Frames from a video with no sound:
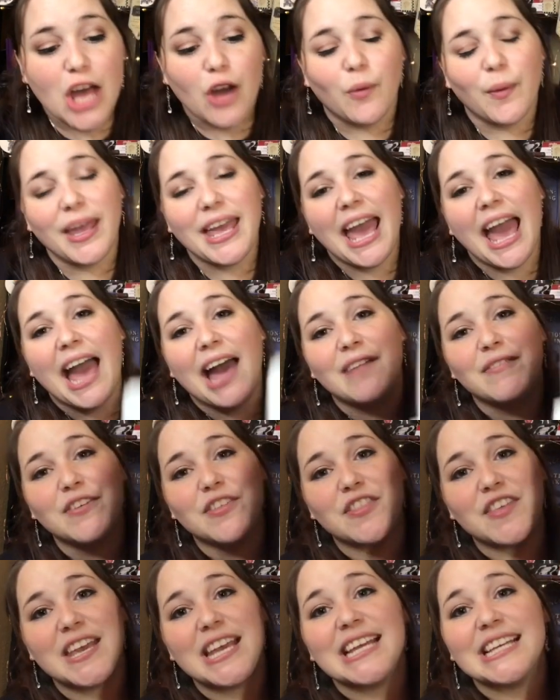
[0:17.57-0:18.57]
We
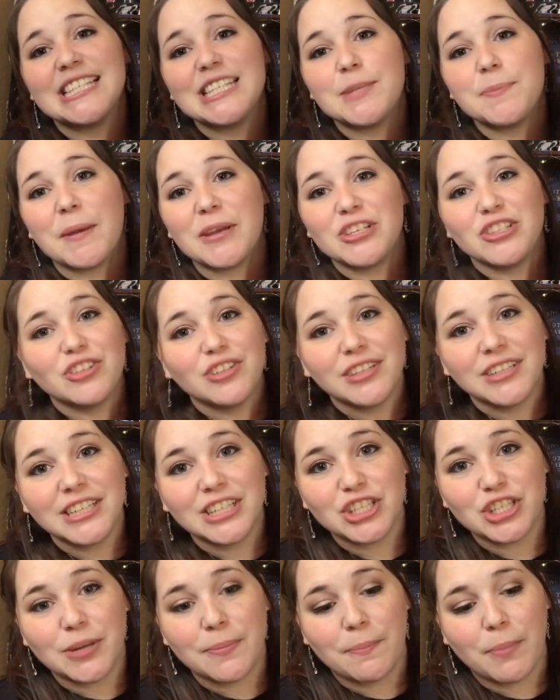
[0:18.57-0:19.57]
have the special
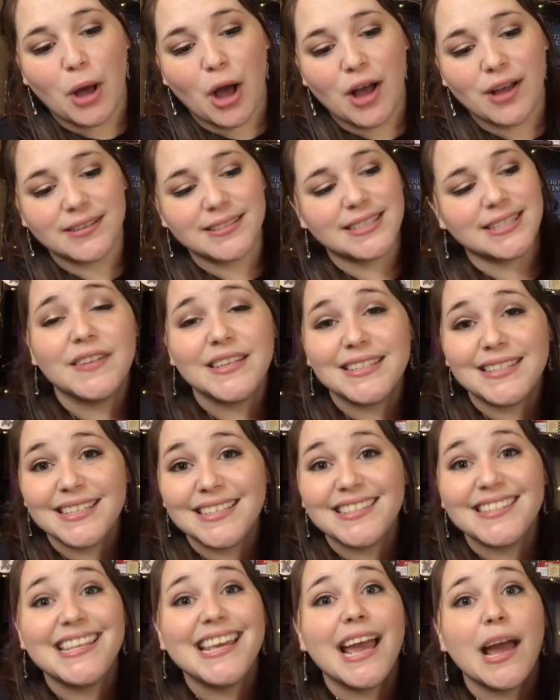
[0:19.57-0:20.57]
edition box. This
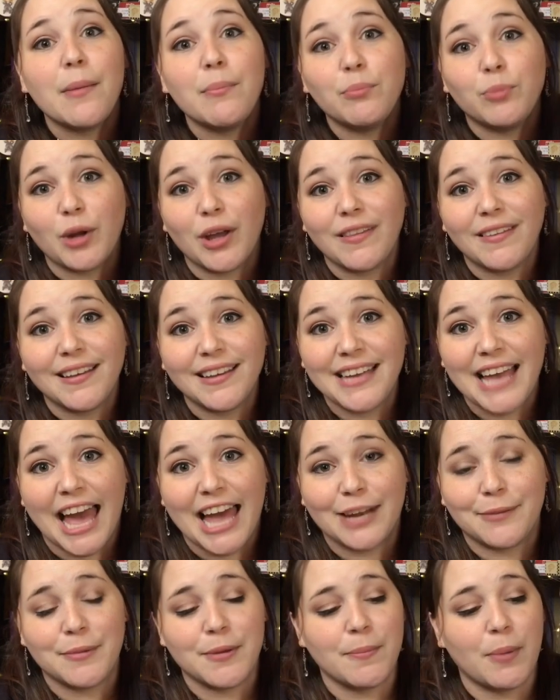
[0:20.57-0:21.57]
is the Umbrella
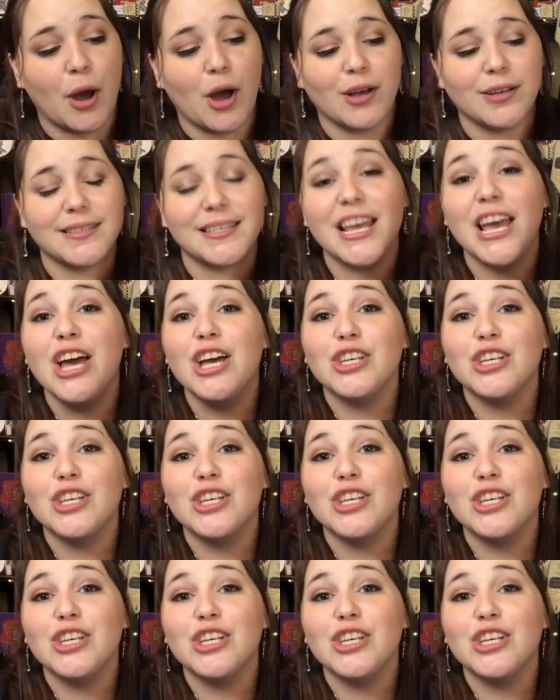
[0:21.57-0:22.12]
Academy box.